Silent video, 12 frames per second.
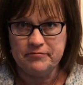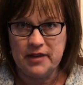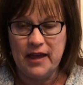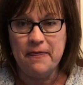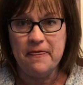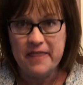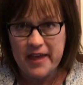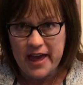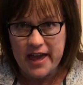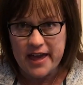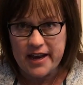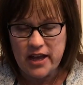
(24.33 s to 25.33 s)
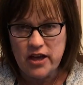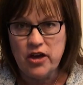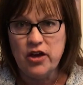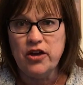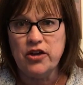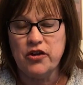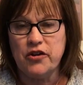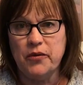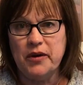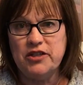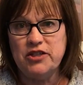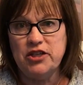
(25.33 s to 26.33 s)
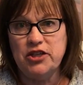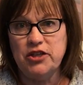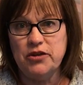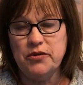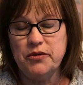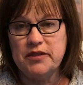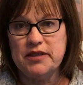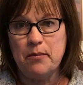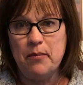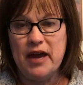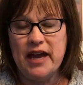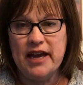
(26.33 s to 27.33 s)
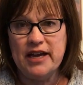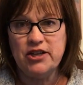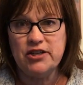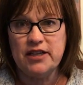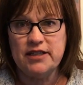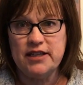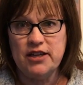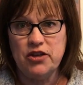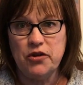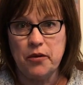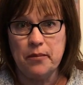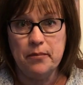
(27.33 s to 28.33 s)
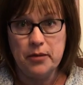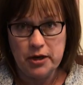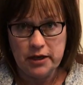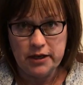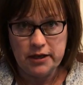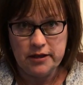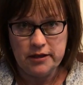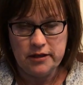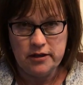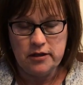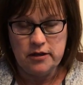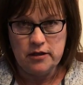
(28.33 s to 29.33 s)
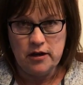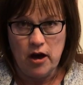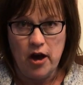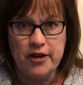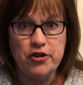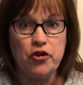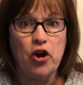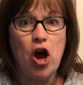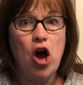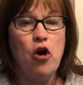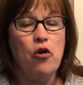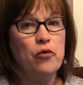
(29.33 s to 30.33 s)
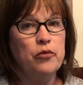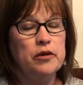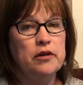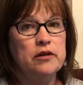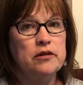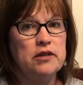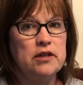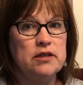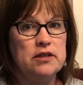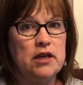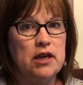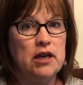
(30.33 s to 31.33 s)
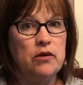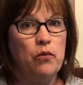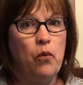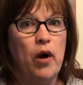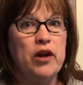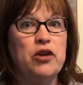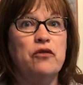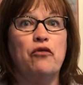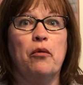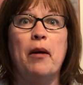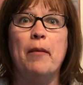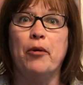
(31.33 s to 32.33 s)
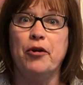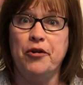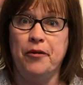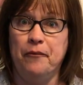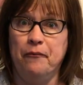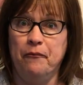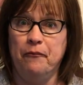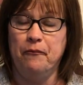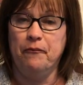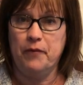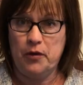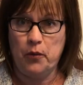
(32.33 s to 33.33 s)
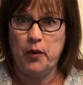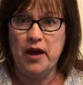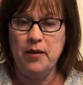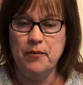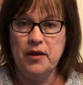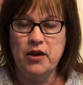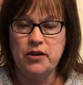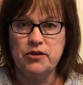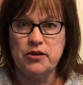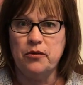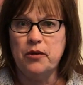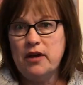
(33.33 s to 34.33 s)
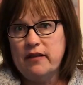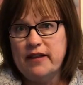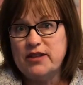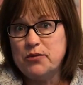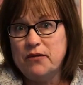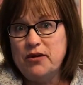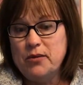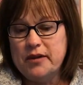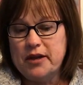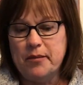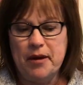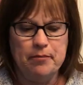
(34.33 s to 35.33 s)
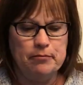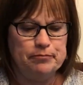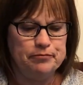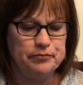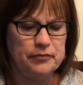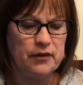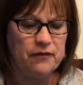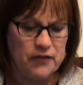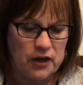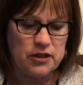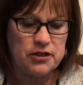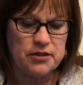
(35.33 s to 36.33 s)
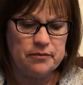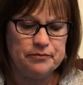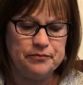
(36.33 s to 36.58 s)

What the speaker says: And then you're going to use the page that's in your book on your own to see what you've remembered. Okay, so let's review a little bit. First,